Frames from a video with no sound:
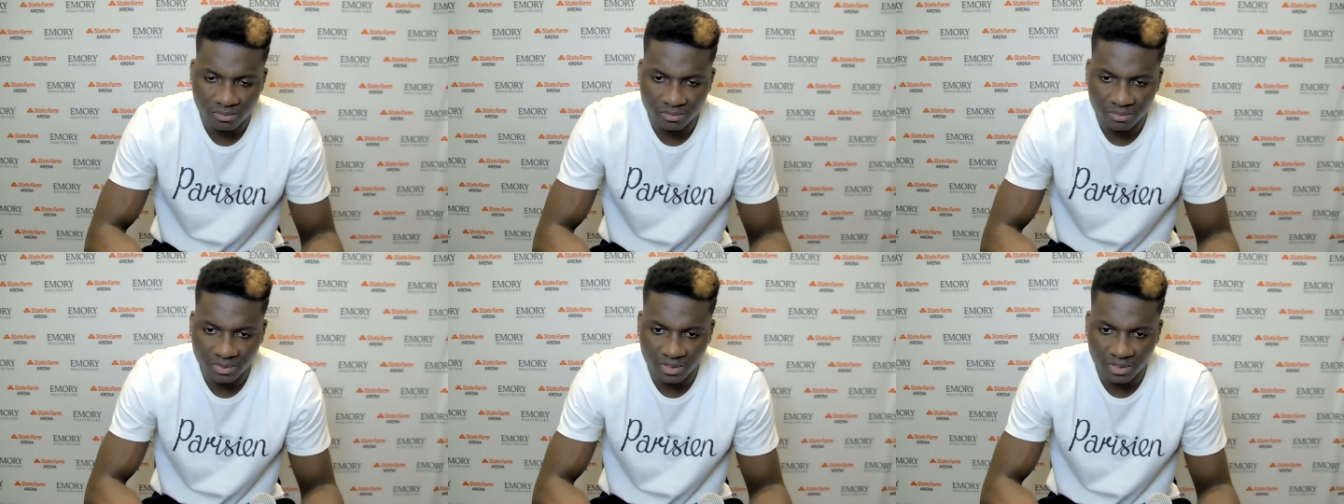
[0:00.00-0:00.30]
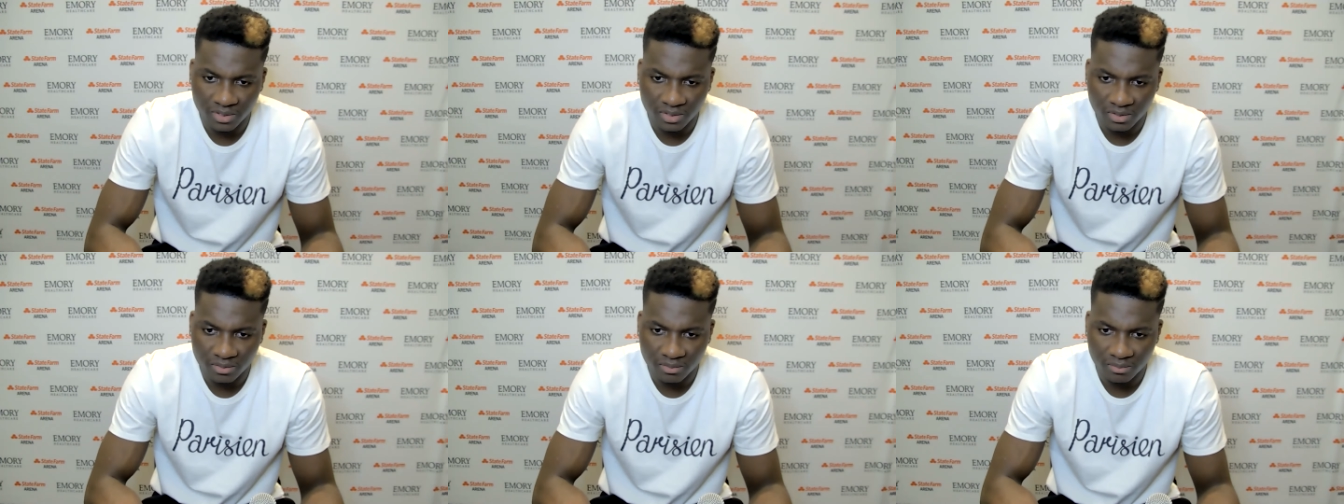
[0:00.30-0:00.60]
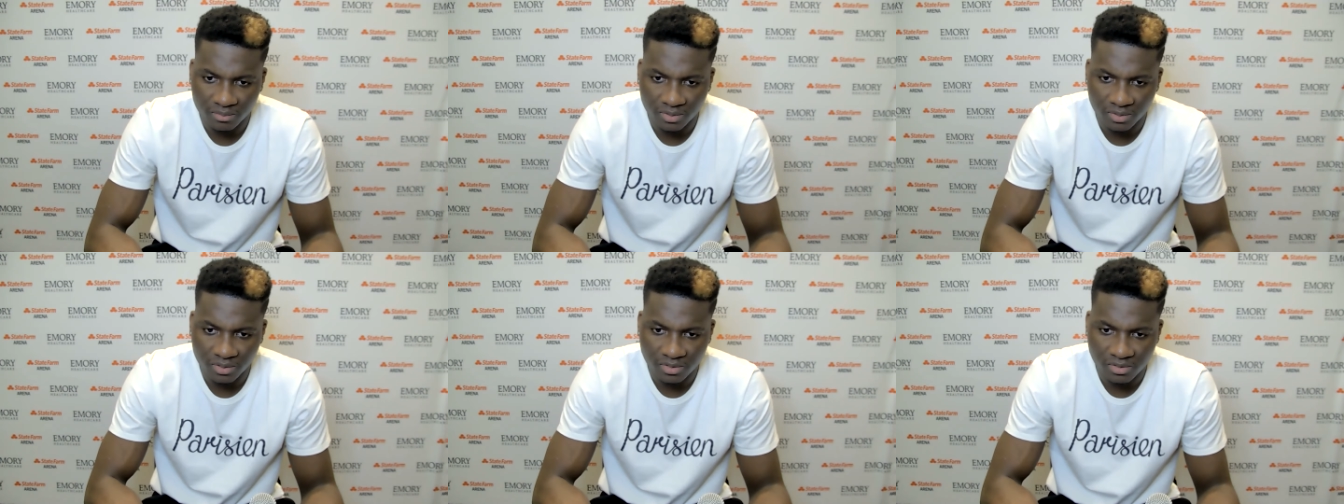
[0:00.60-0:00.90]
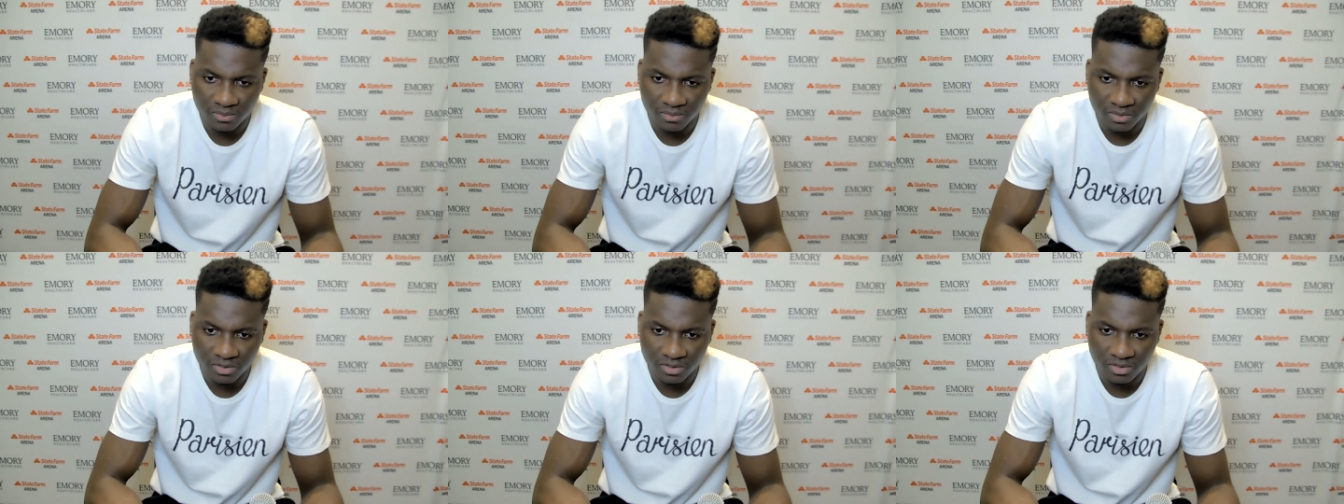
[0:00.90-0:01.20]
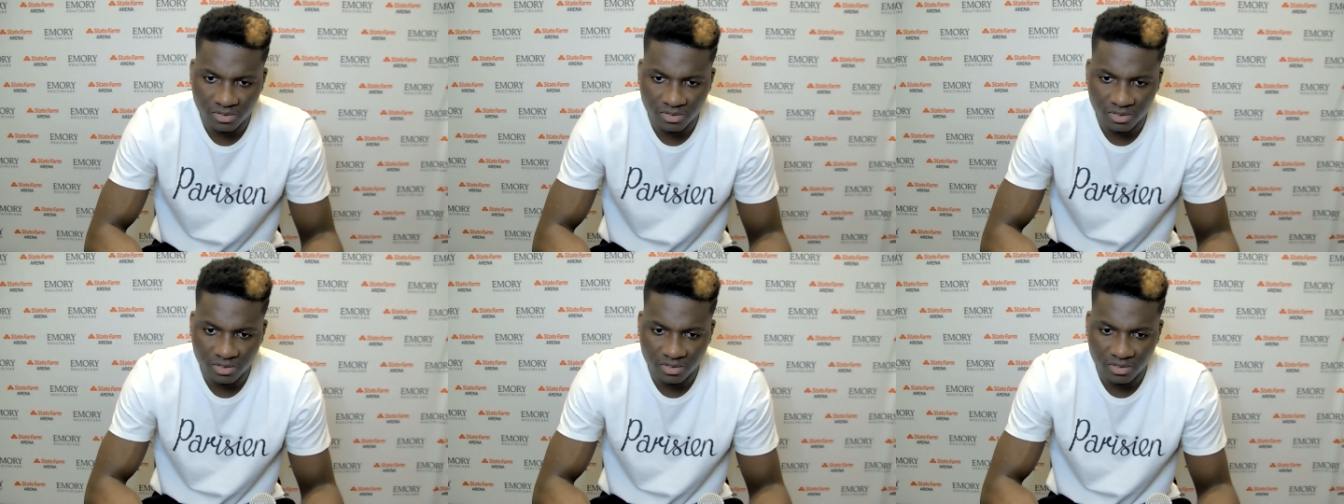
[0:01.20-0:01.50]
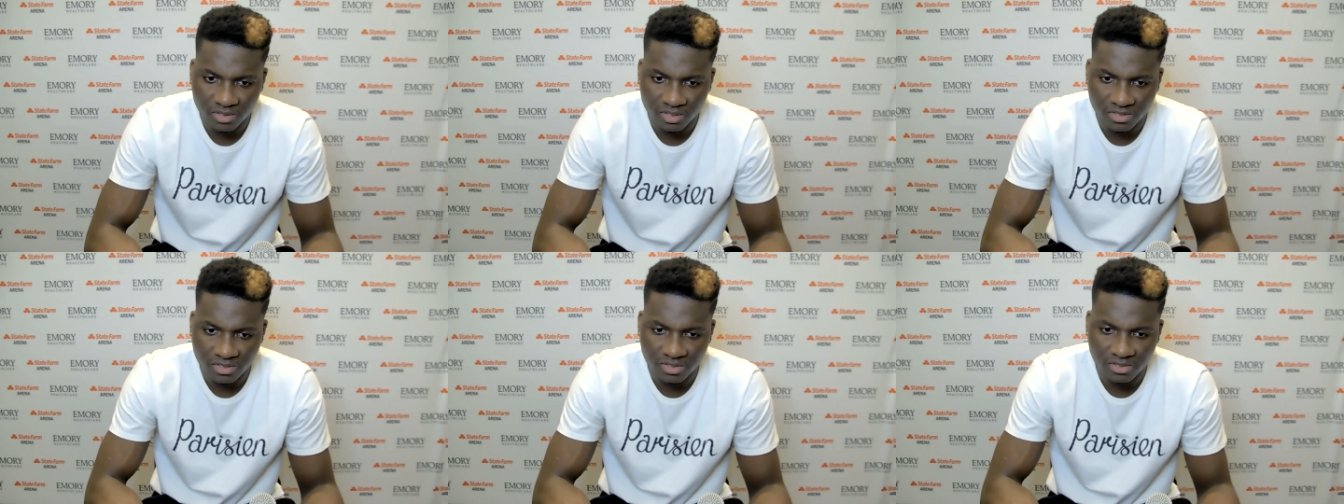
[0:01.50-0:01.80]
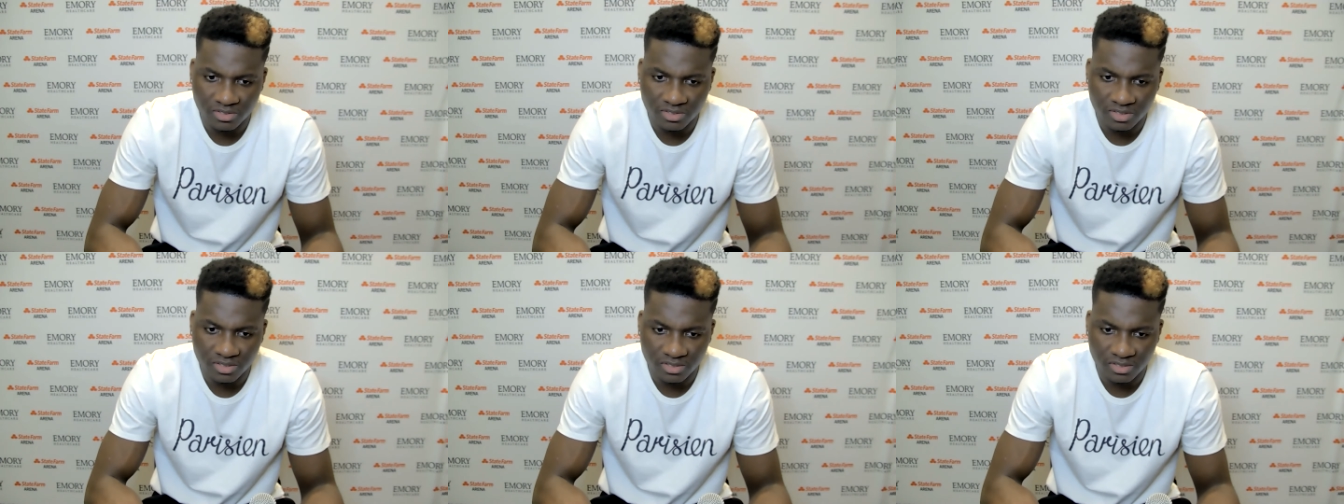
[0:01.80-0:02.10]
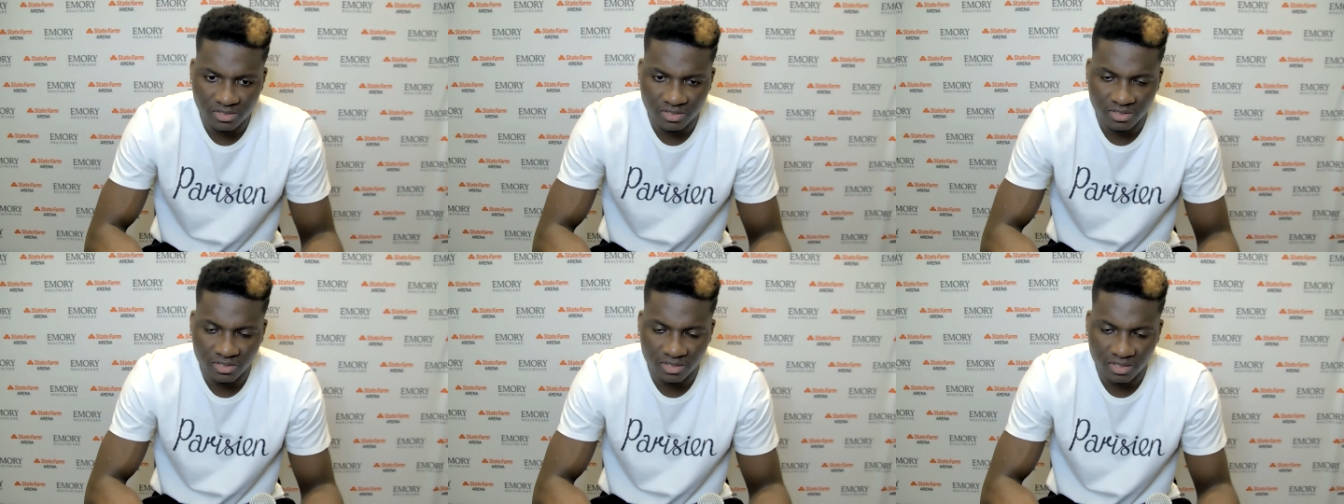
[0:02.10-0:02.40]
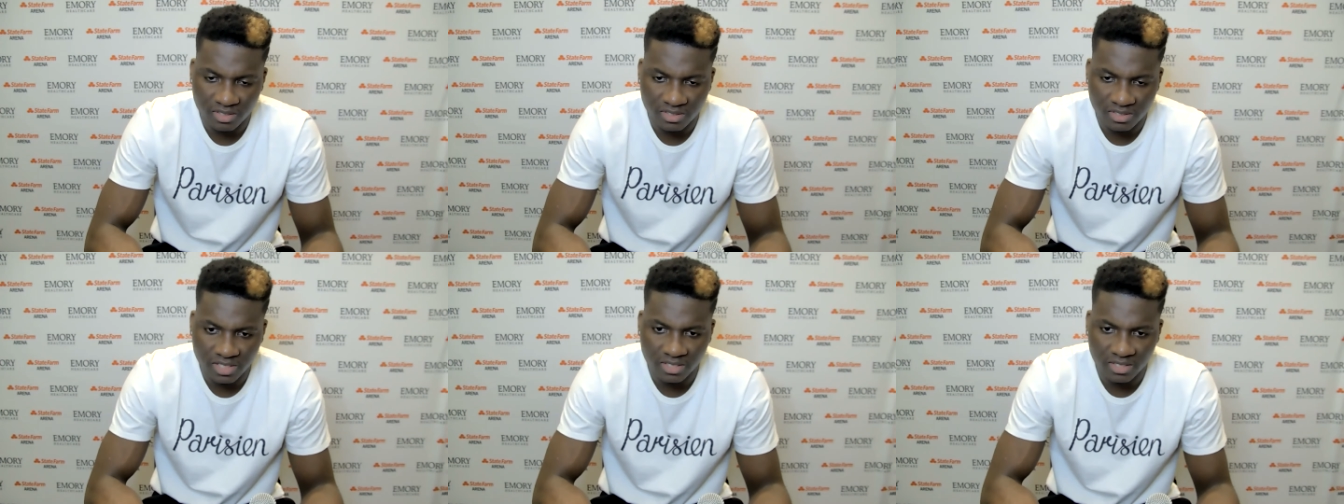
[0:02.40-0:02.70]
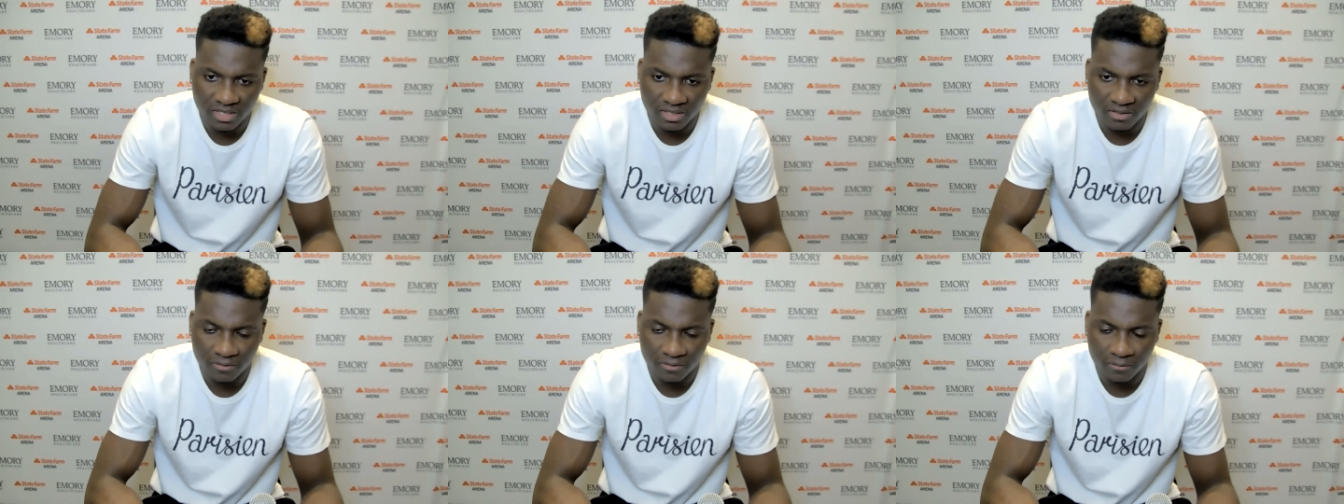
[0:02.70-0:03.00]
Be as much as consistent as I can.